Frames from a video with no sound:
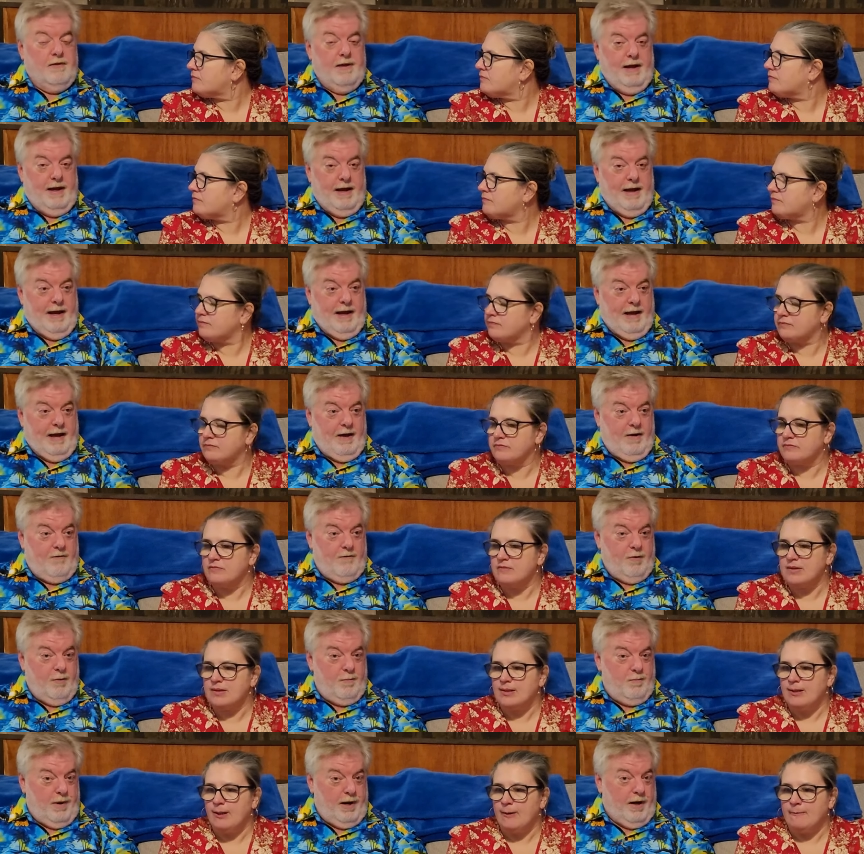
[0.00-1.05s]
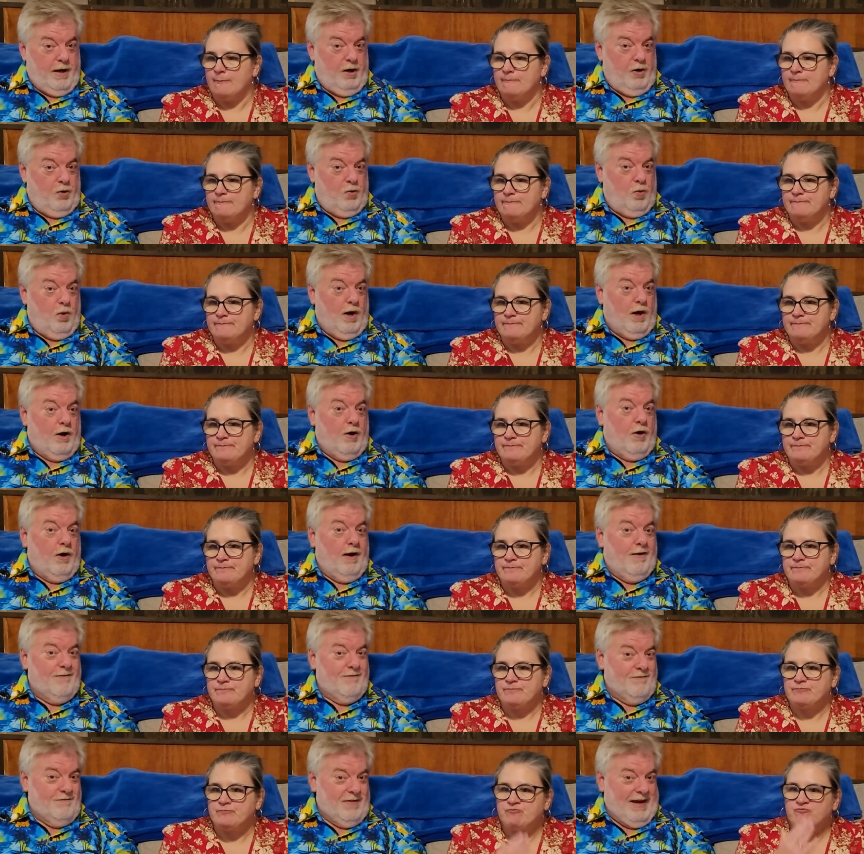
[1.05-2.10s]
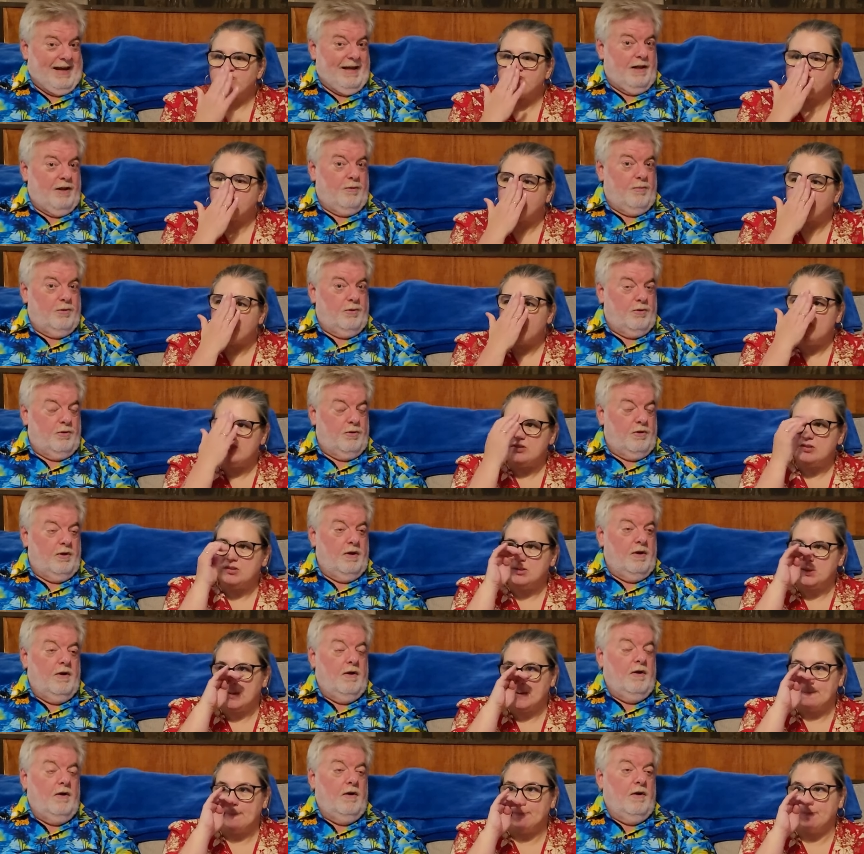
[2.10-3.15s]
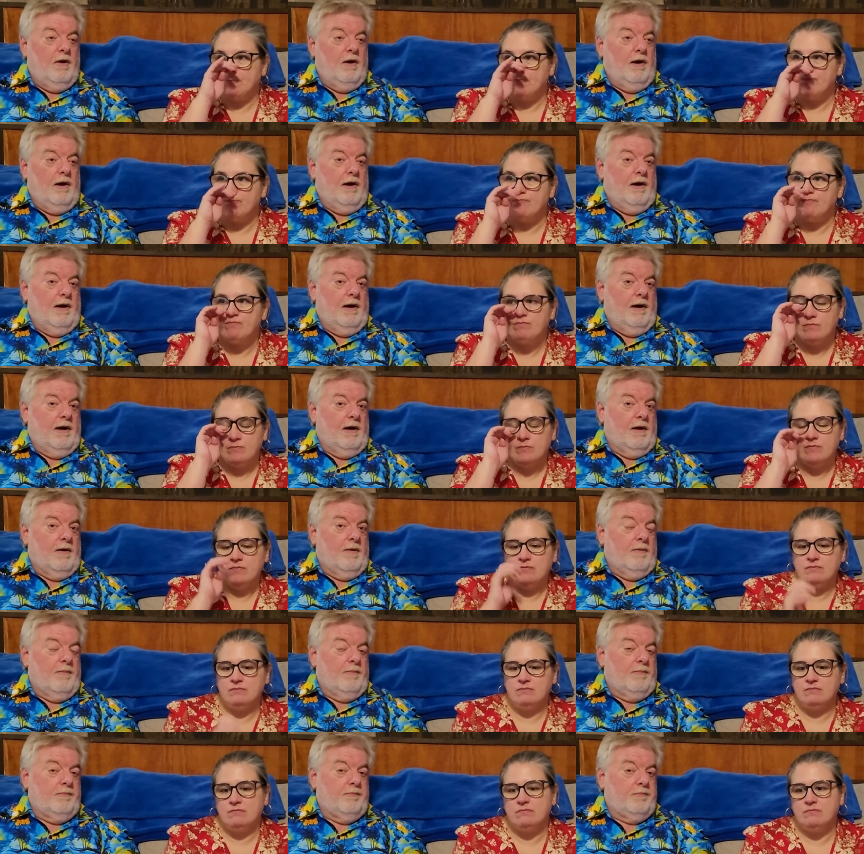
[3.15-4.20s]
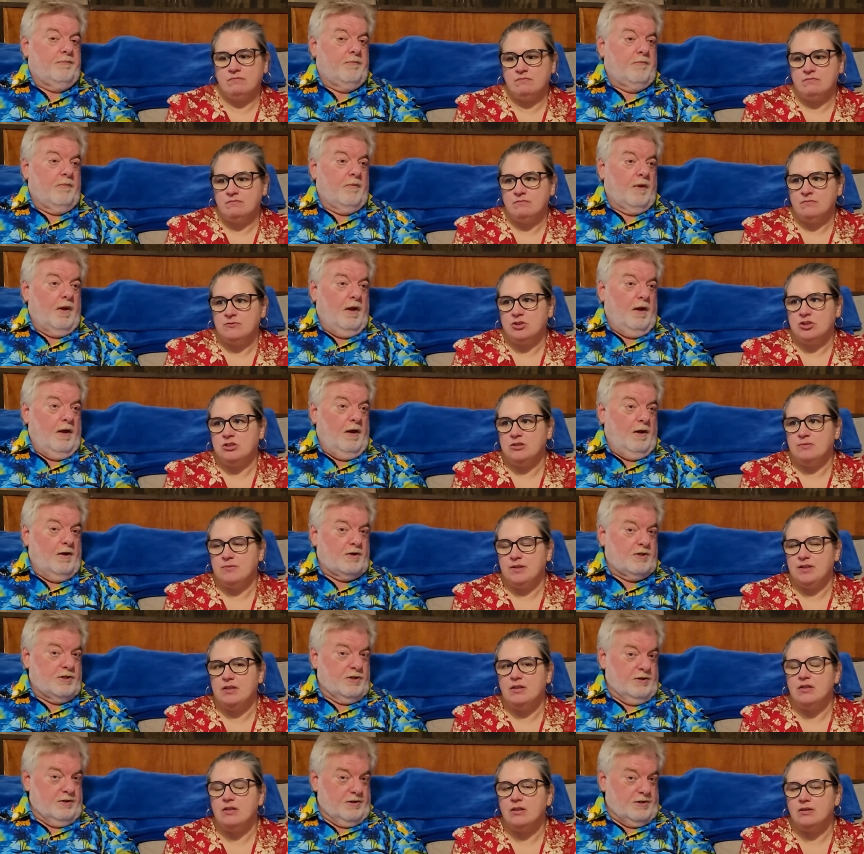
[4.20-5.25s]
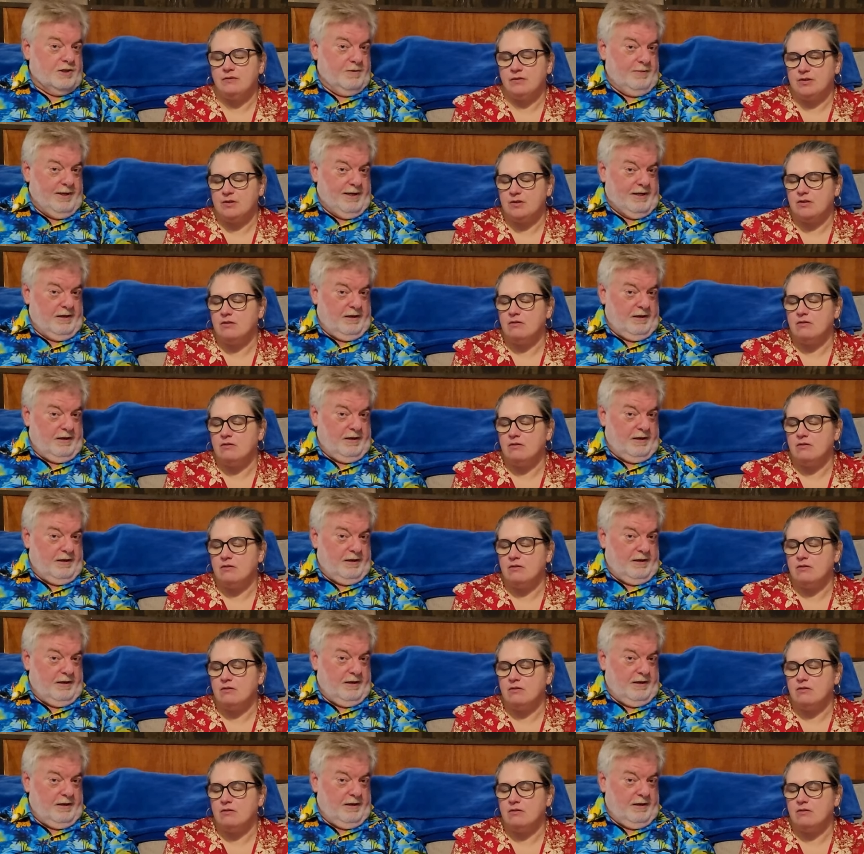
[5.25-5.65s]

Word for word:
Speaker 1: They have bottled water available um, to be to, delivered, to, be